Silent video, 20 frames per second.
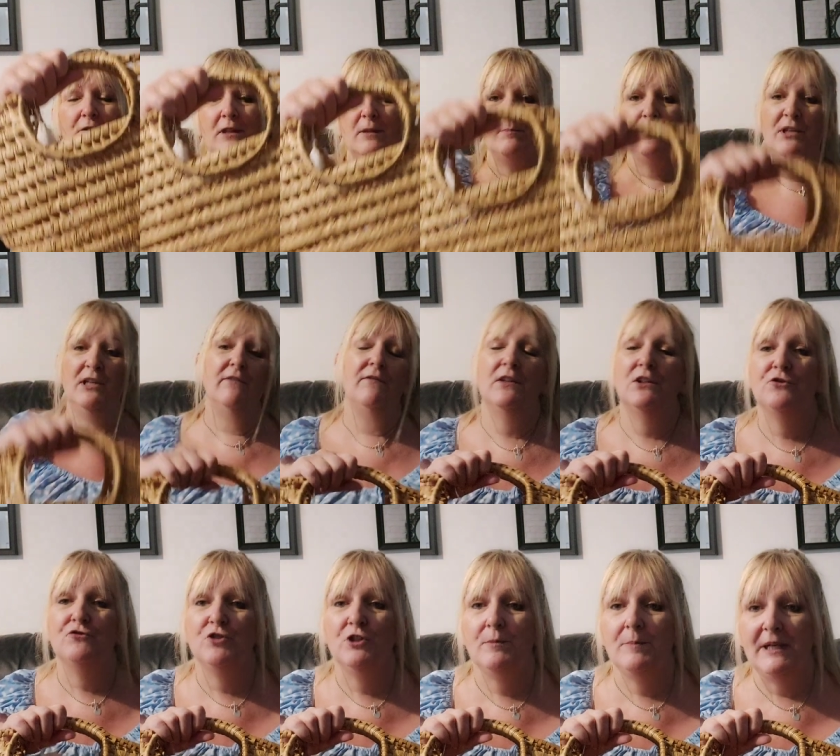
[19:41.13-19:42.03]
for the perfect
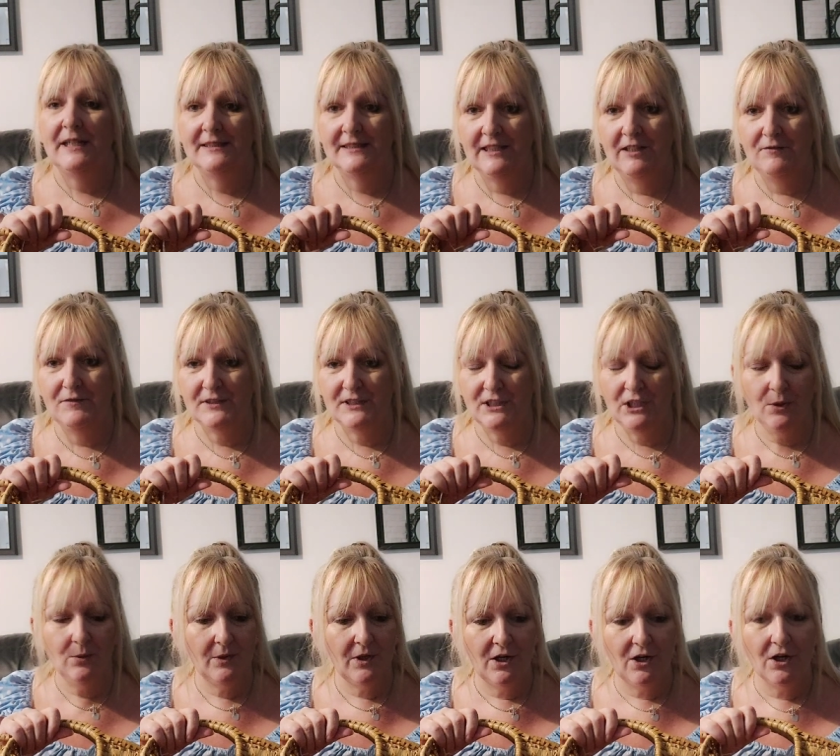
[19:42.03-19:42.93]
straw basket for
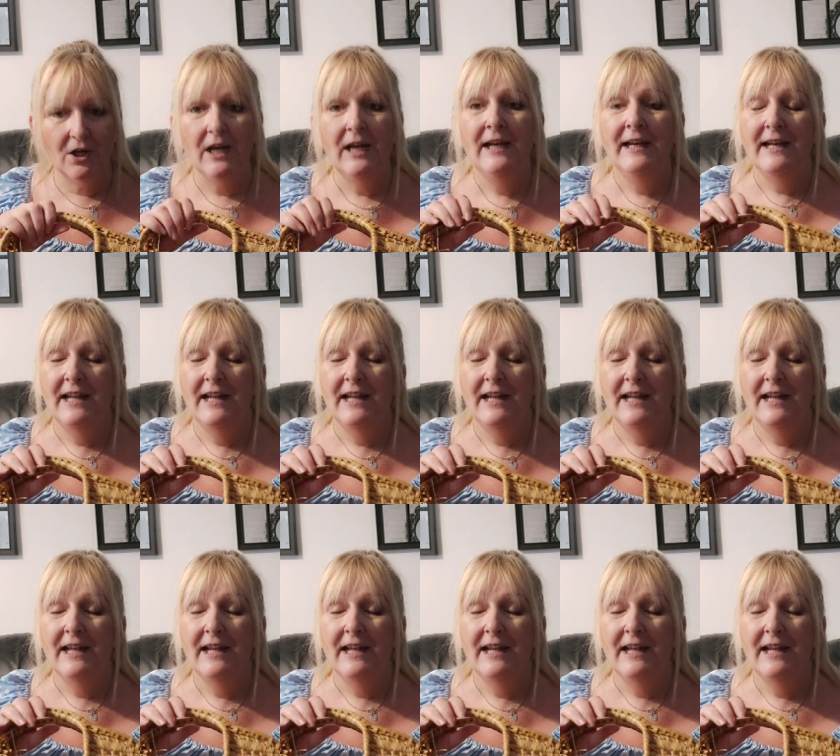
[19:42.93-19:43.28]
so long.